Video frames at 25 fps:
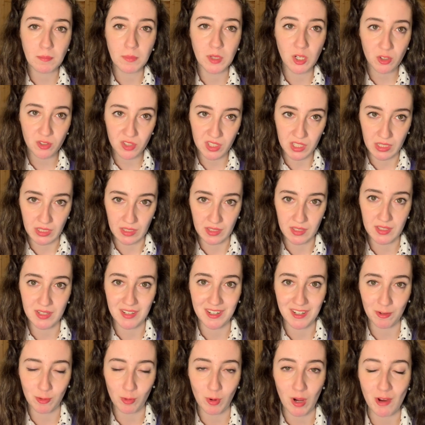monotonous and
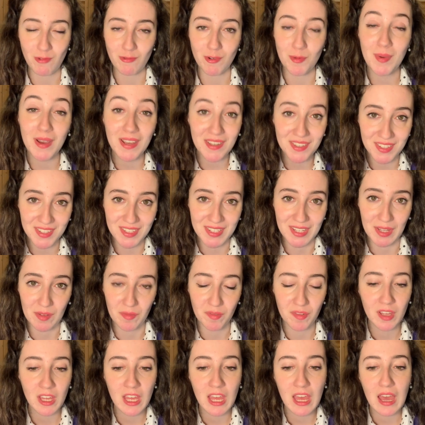it quite repetitive.